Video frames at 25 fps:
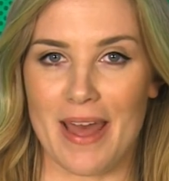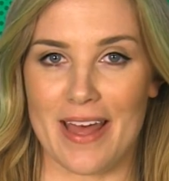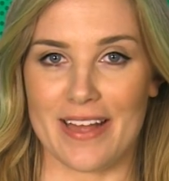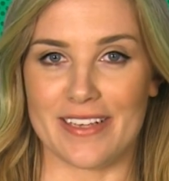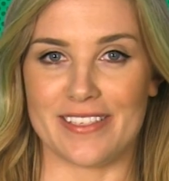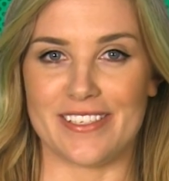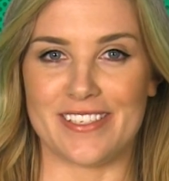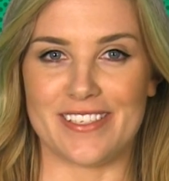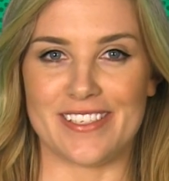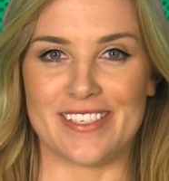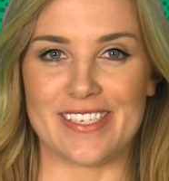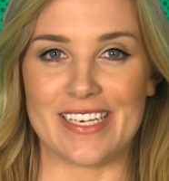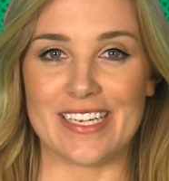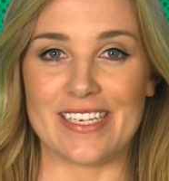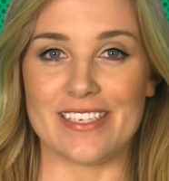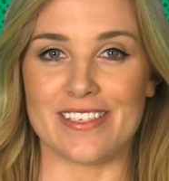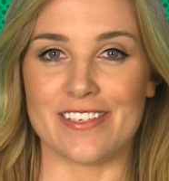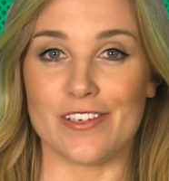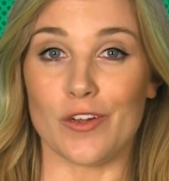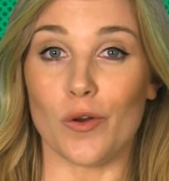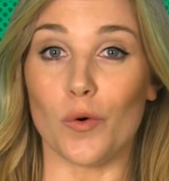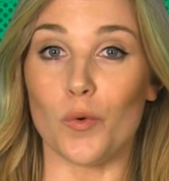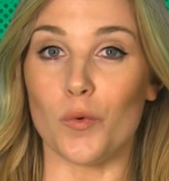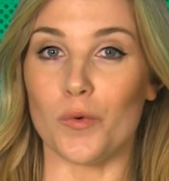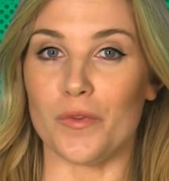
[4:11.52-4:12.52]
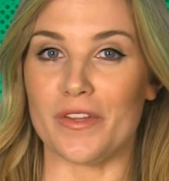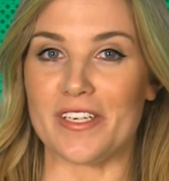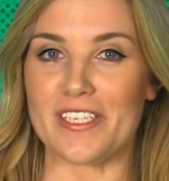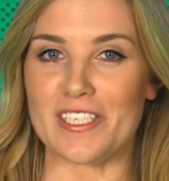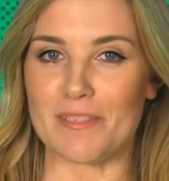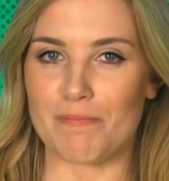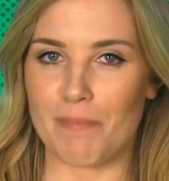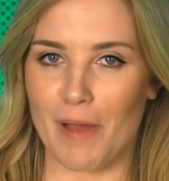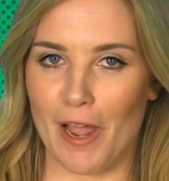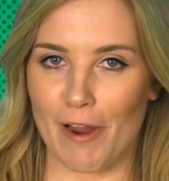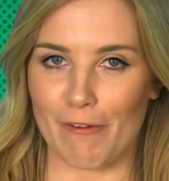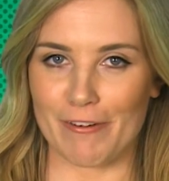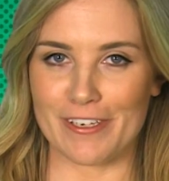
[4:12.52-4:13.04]
pests isn't all
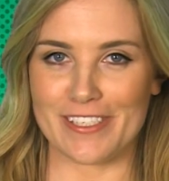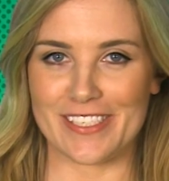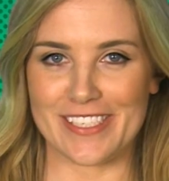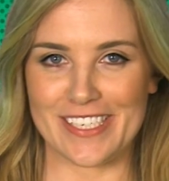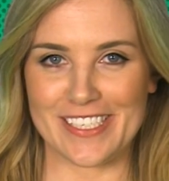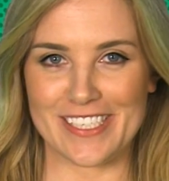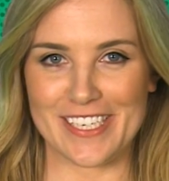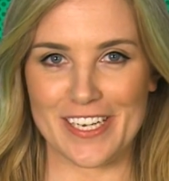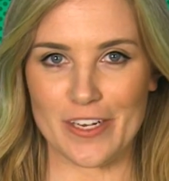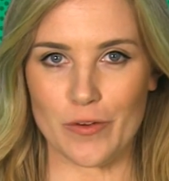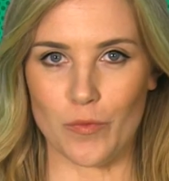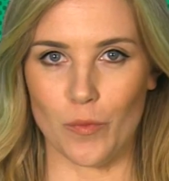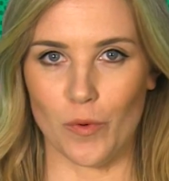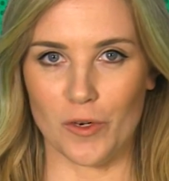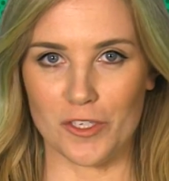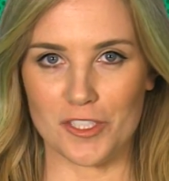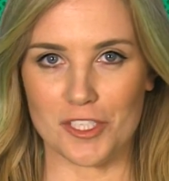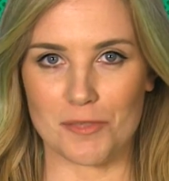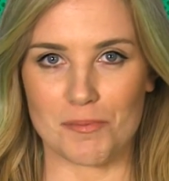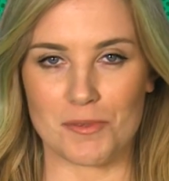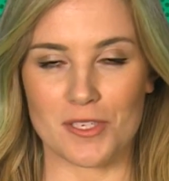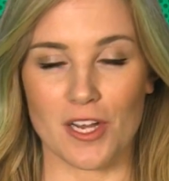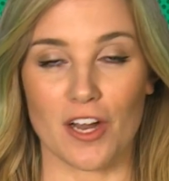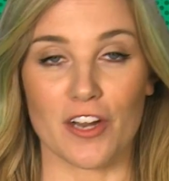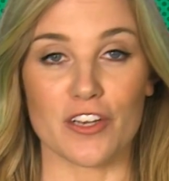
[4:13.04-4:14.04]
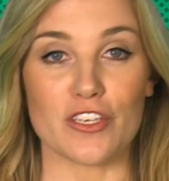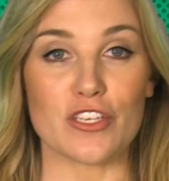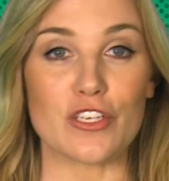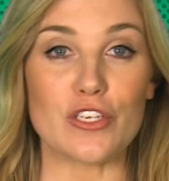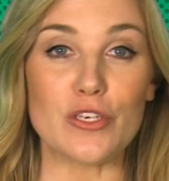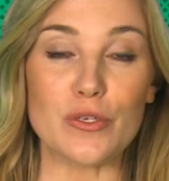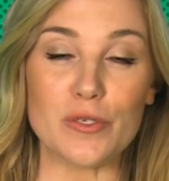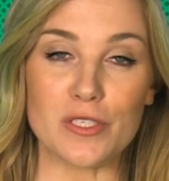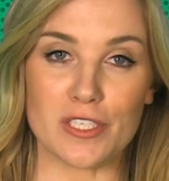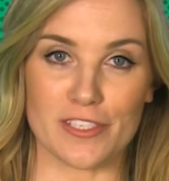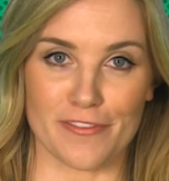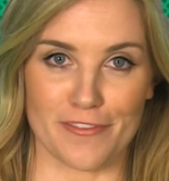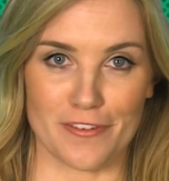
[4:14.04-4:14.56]
these parasitic wasps are
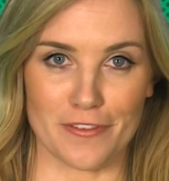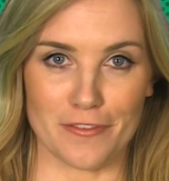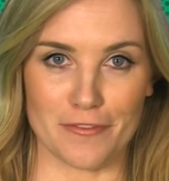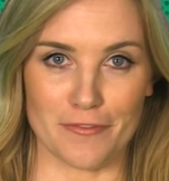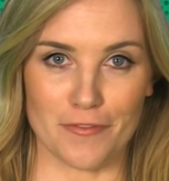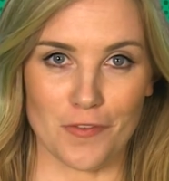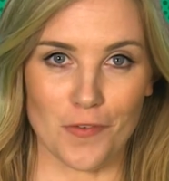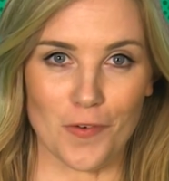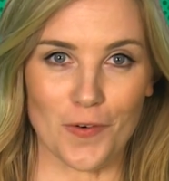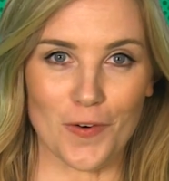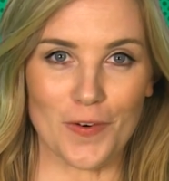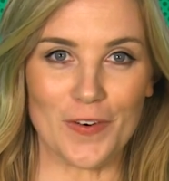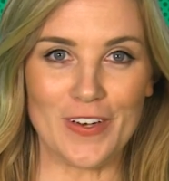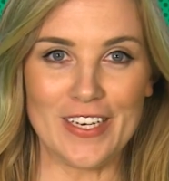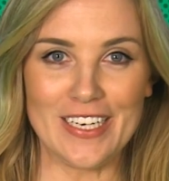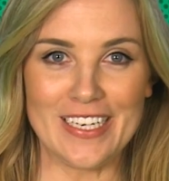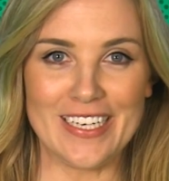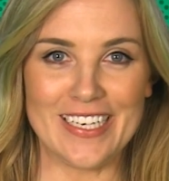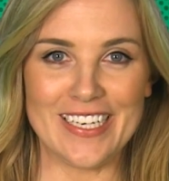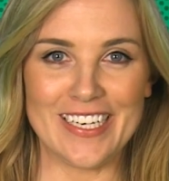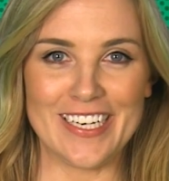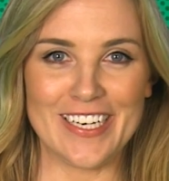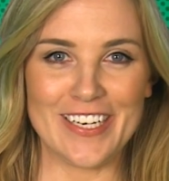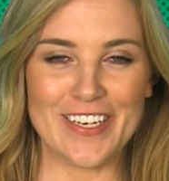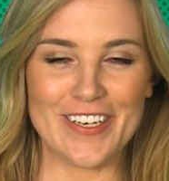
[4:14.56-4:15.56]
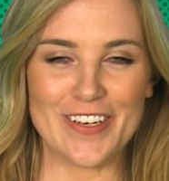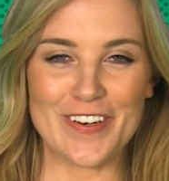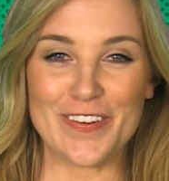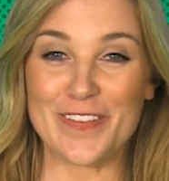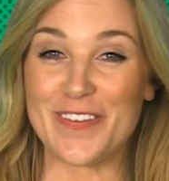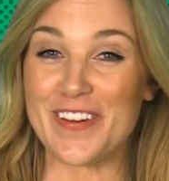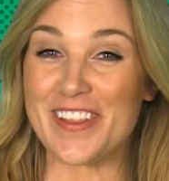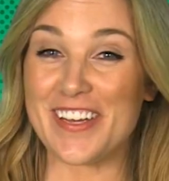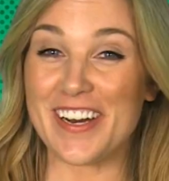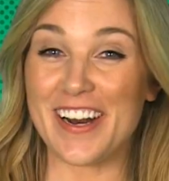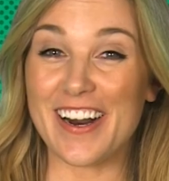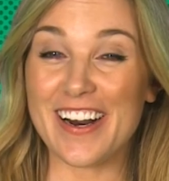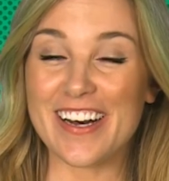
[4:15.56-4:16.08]
useful for.
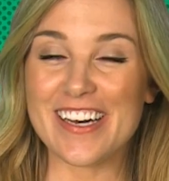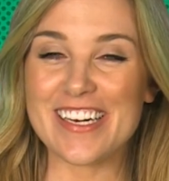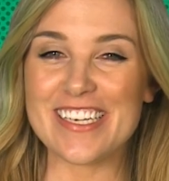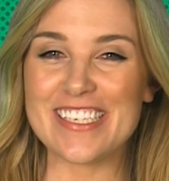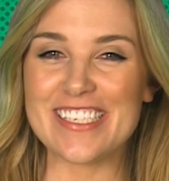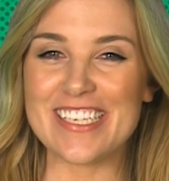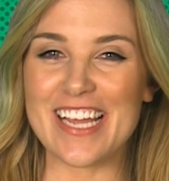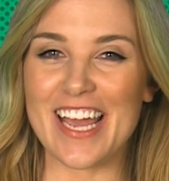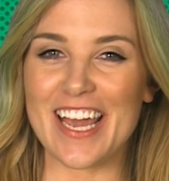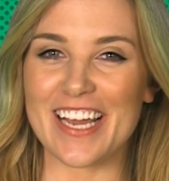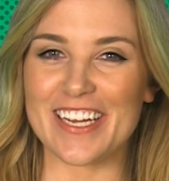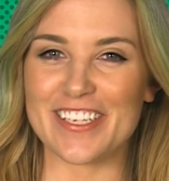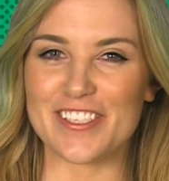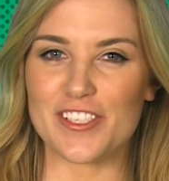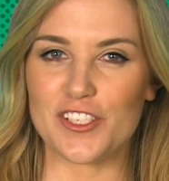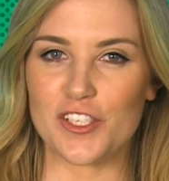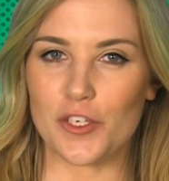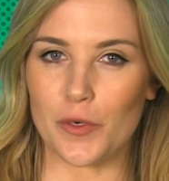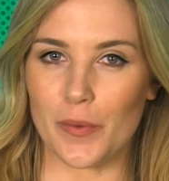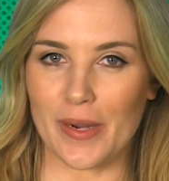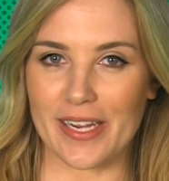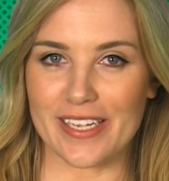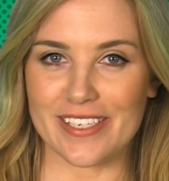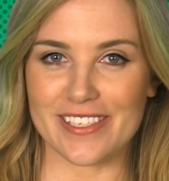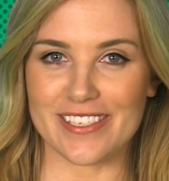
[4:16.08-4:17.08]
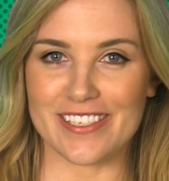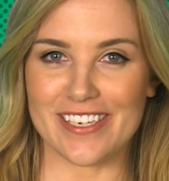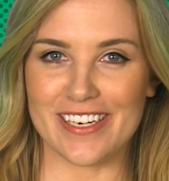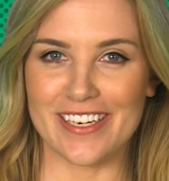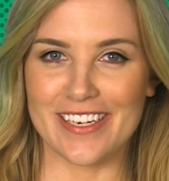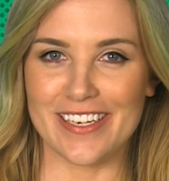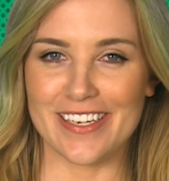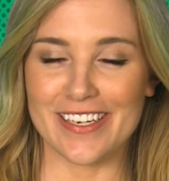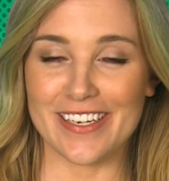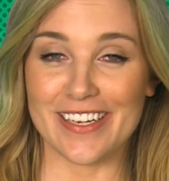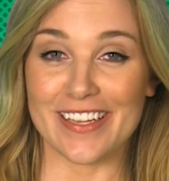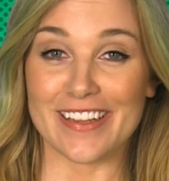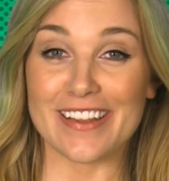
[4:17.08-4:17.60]
With a high-tech twist,
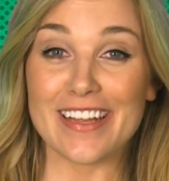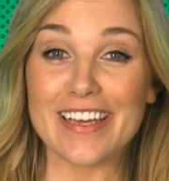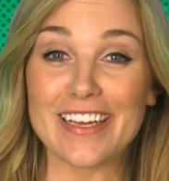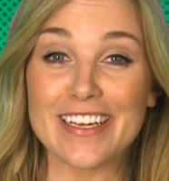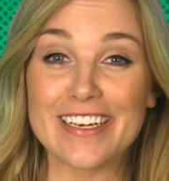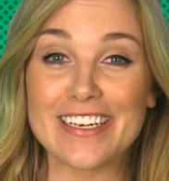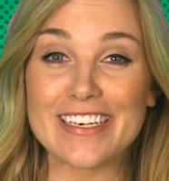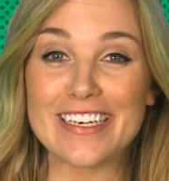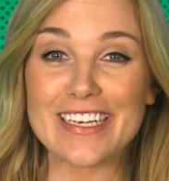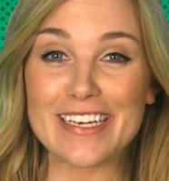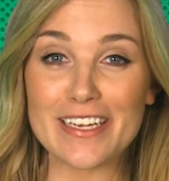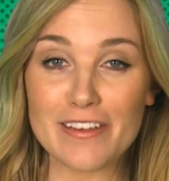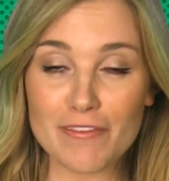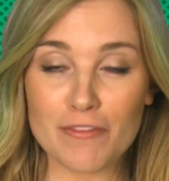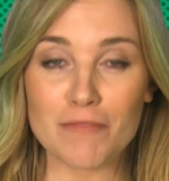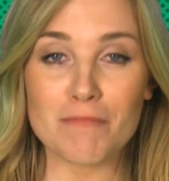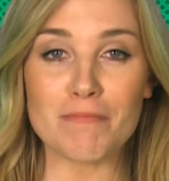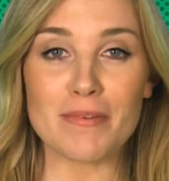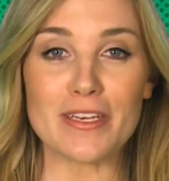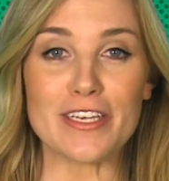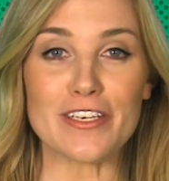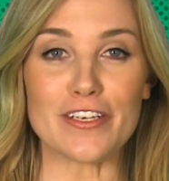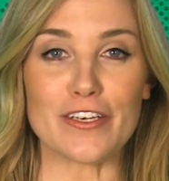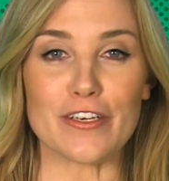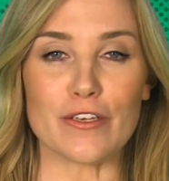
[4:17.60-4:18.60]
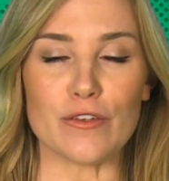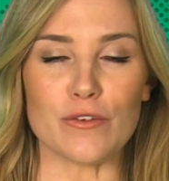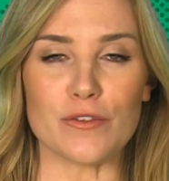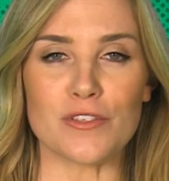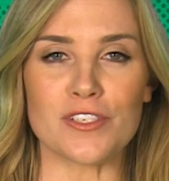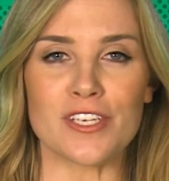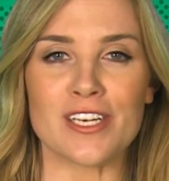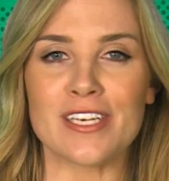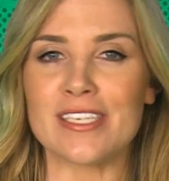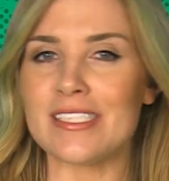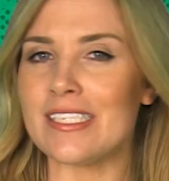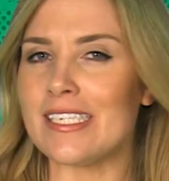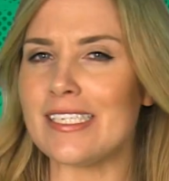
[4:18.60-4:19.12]
they can even be
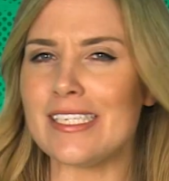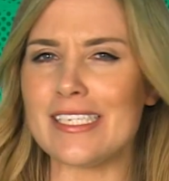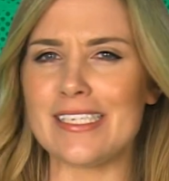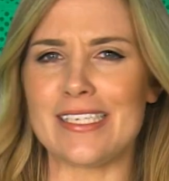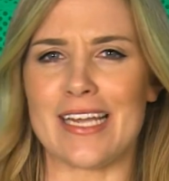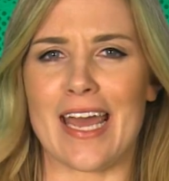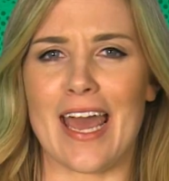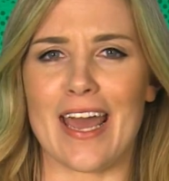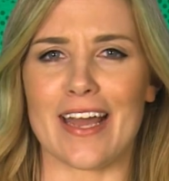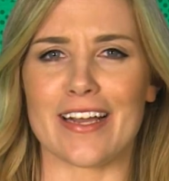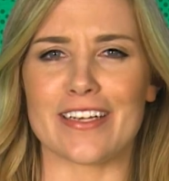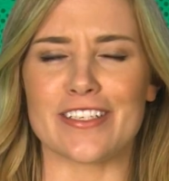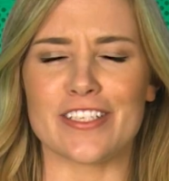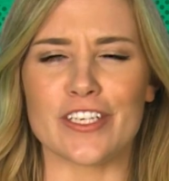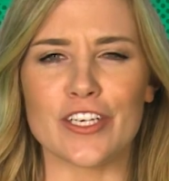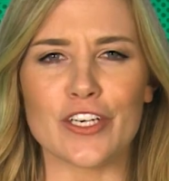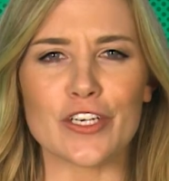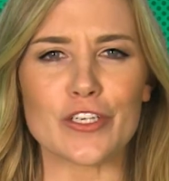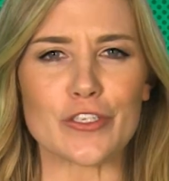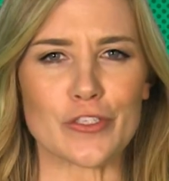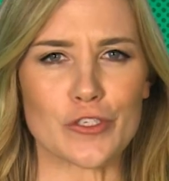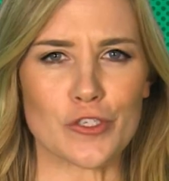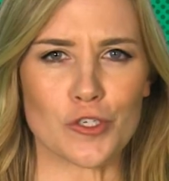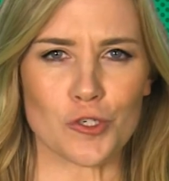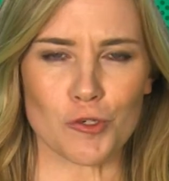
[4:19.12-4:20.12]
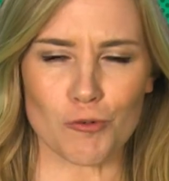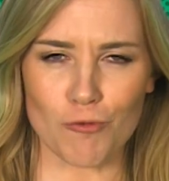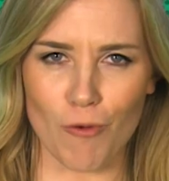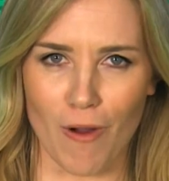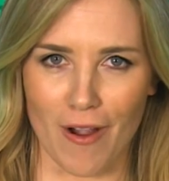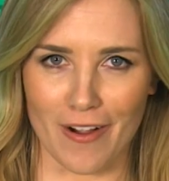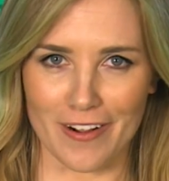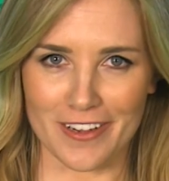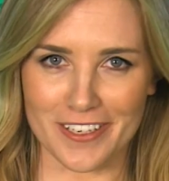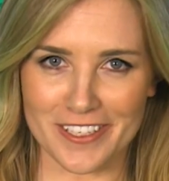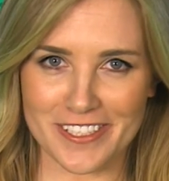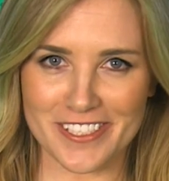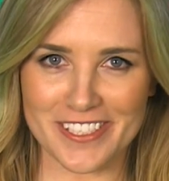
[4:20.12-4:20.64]
used to detect
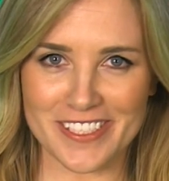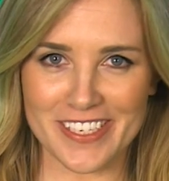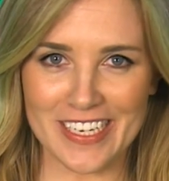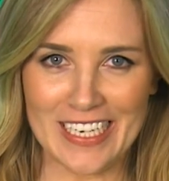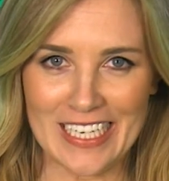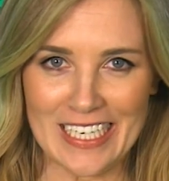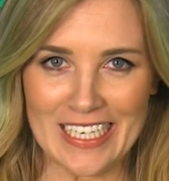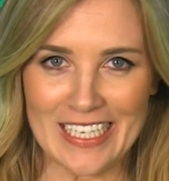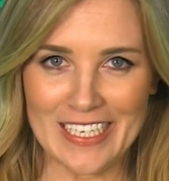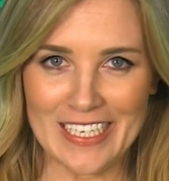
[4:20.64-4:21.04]
drugs.